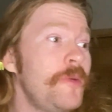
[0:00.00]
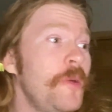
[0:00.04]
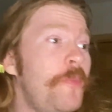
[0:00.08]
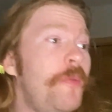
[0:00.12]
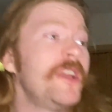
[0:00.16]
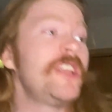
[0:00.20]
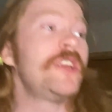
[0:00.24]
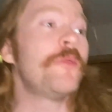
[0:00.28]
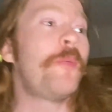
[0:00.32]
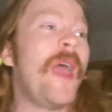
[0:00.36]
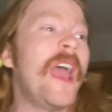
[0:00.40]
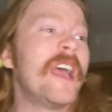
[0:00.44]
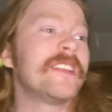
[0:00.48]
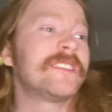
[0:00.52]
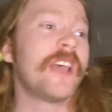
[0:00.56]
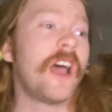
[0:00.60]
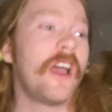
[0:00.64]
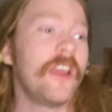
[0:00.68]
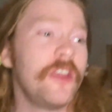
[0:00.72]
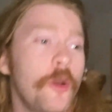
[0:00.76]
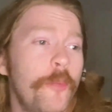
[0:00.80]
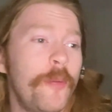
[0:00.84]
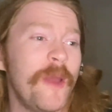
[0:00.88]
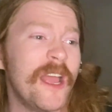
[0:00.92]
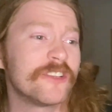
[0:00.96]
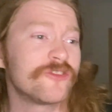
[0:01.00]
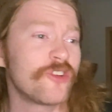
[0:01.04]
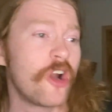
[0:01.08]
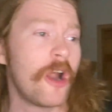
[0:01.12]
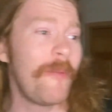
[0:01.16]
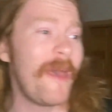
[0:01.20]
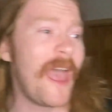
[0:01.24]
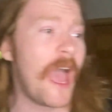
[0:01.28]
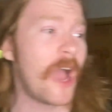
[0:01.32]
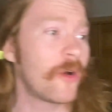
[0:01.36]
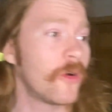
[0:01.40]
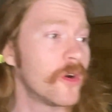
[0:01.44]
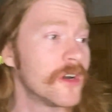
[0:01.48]
put your pants out. Your pants are
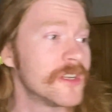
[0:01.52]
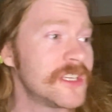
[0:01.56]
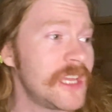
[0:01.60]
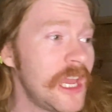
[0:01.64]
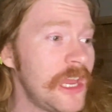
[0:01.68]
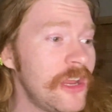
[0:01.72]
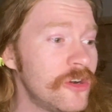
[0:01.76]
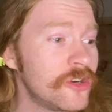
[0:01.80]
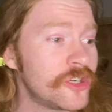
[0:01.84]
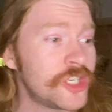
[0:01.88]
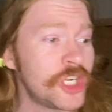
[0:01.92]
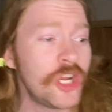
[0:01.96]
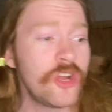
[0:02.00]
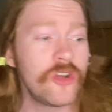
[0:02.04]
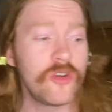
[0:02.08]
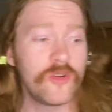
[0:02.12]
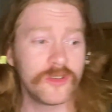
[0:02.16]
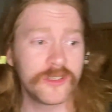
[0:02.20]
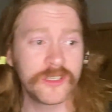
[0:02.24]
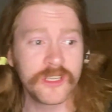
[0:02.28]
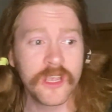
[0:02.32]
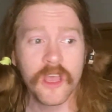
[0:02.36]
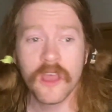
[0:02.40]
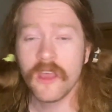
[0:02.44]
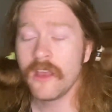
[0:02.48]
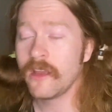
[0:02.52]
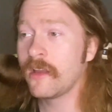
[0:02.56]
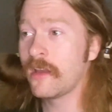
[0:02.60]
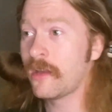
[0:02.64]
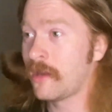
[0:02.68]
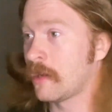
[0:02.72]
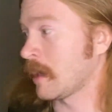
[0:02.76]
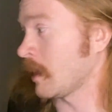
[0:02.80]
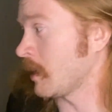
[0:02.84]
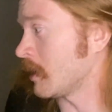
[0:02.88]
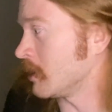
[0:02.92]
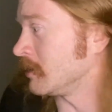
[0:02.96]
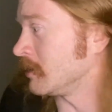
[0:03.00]
backwards. Get your shoes. Get your